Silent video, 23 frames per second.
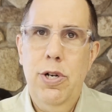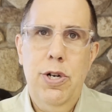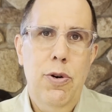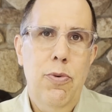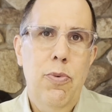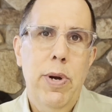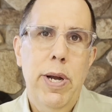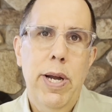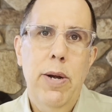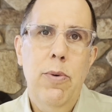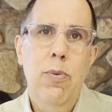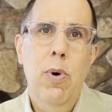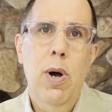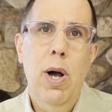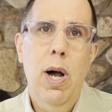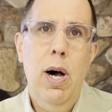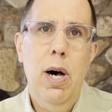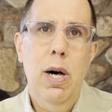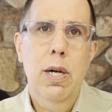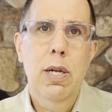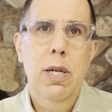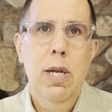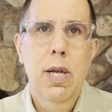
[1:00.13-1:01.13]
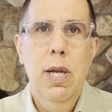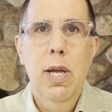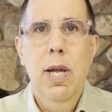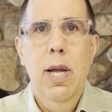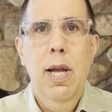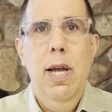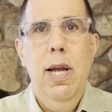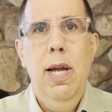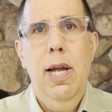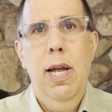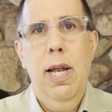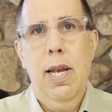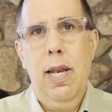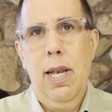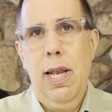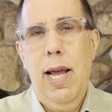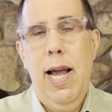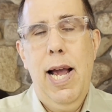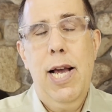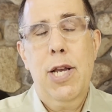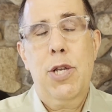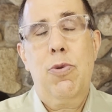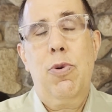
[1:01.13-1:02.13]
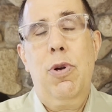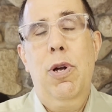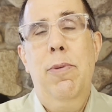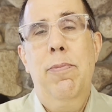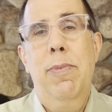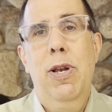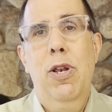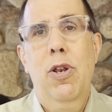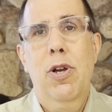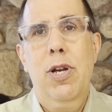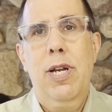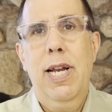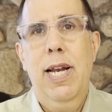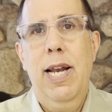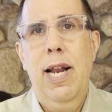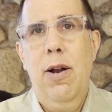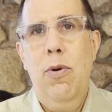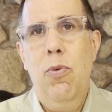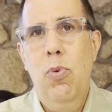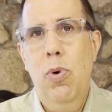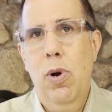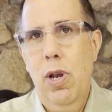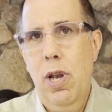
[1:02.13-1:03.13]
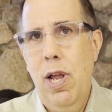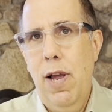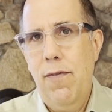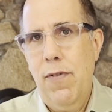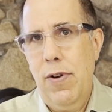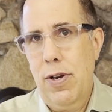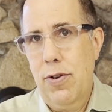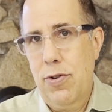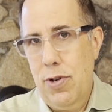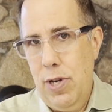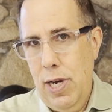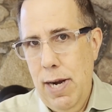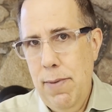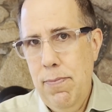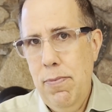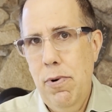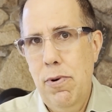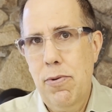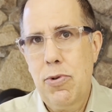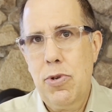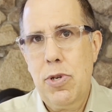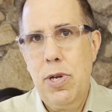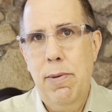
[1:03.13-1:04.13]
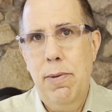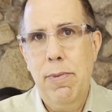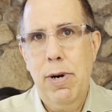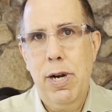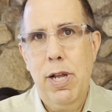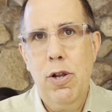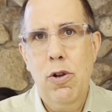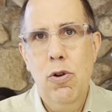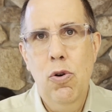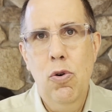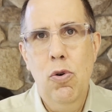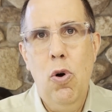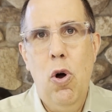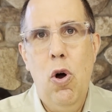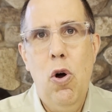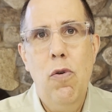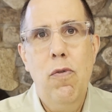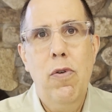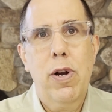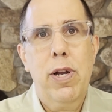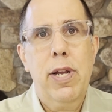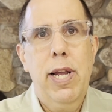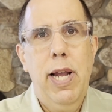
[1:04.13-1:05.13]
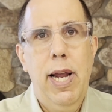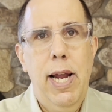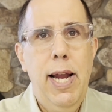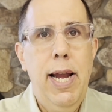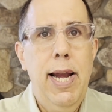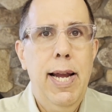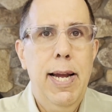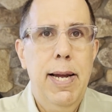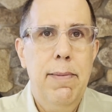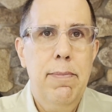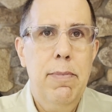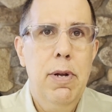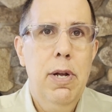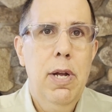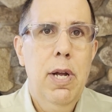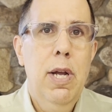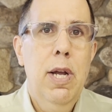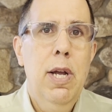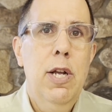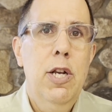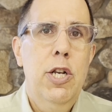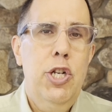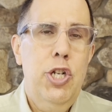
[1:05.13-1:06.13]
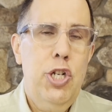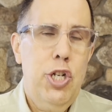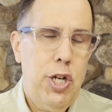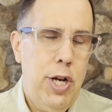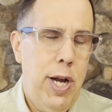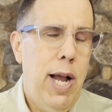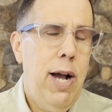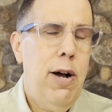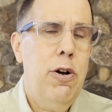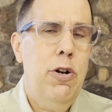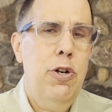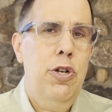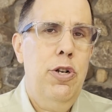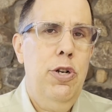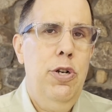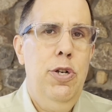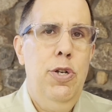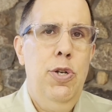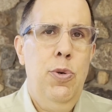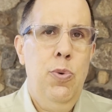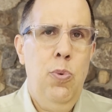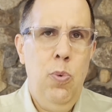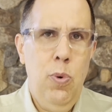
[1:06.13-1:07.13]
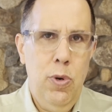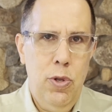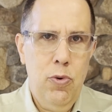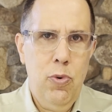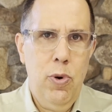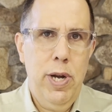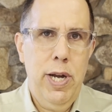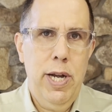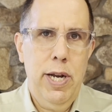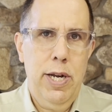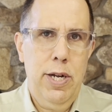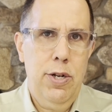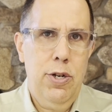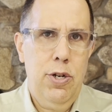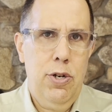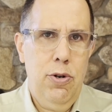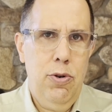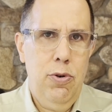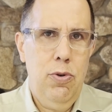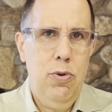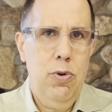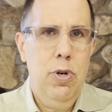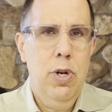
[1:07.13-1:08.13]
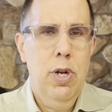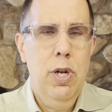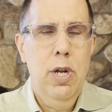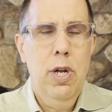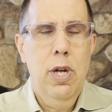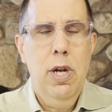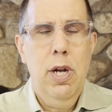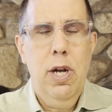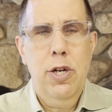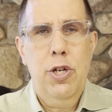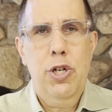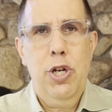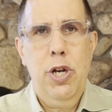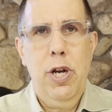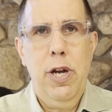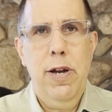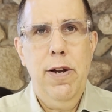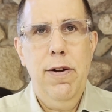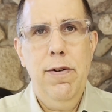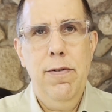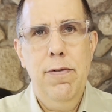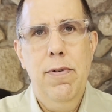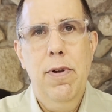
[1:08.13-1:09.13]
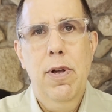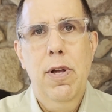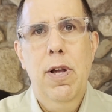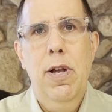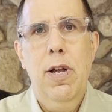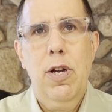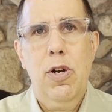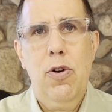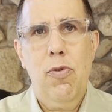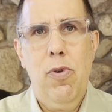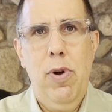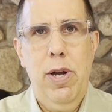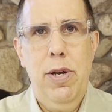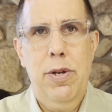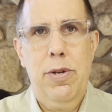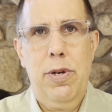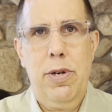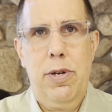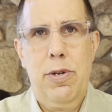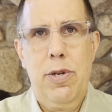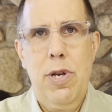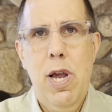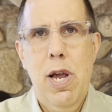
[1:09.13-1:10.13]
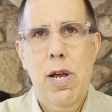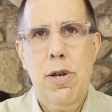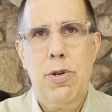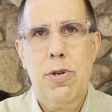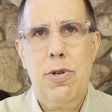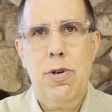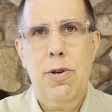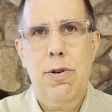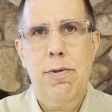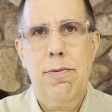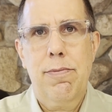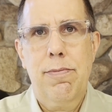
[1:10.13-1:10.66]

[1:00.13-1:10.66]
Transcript: to read well. And last, we're going to be looking at a real life example of somebody who overcame challenges with reading to achieve great success.